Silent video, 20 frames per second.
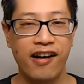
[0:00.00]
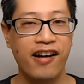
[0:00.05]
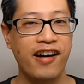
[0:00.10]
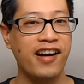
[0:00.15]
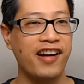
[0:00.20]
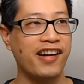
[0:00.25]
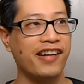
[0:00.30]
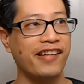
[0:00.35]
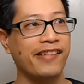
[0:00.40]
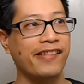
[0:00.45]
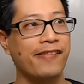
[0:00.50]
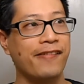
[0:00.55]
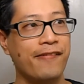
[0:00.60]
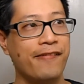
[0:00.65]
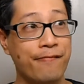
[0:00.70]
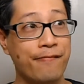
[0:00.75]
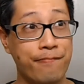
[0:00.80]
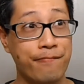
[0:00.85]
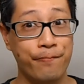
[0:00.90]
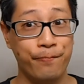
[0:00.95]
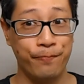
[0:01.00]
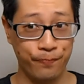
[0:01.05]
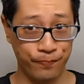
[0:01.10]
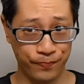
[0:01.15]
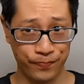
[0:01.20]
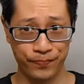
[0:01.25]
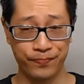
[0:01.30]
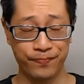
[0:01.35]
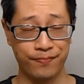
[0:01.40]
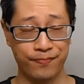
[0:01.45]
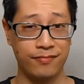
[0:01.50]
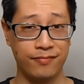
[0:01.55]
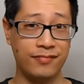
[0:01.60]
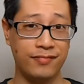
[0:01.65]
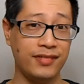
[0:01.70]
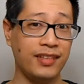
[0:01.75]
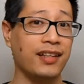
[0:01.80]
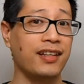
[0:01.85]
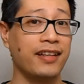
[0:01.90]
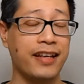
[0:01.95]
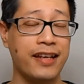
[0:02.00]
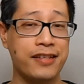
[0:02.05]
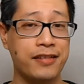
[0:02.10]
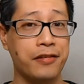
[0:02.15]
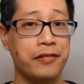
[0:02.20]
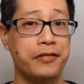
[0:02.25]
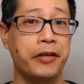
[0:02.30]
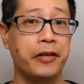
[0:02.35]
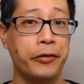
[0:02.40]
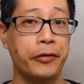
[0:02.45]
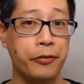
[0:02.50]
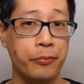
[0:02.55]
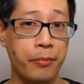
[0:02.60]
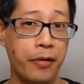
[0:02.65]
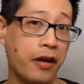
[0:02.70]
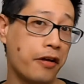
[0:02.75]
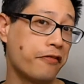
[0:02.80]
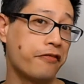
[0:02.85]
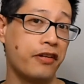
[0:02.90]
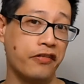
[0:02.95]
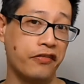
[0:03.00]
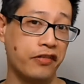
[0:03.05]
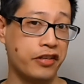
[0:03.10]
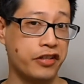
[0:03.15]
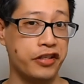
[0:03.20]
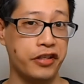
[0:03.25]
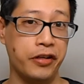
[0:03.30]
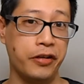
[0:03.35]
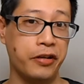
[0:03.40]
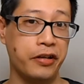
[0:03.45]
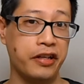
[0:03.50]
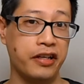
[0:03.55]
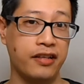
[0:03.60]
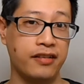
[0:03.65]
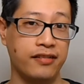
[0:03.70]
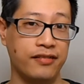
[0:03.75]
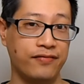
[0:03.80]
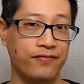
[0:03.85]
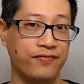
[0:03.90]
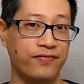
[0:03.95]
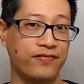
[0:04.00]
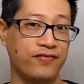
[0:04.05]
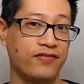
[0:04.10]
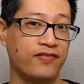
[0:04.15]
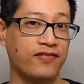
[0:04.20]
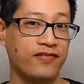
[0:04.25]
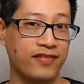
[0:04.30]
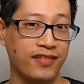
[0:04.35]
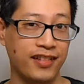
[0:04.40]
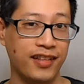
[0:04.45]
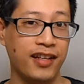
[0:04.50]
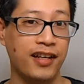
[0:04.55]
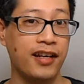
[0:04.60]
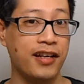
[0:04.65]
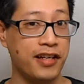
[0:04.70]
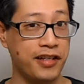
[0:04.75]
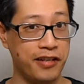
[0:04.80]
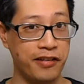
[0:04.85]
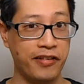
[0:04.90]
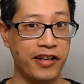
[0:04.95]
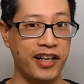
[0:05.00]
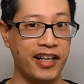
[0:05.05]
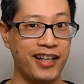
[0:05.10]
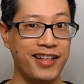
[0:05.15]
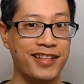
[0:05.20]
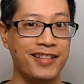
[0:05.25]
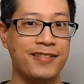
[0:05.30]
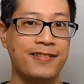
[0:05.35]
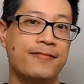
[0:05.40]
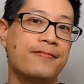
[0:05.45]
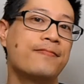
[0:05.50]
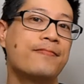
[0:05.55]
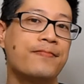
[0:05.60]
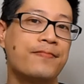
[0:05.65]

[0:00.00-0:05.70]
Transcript: Alright, um, I guess I'll tell you my favorite joke. You ready?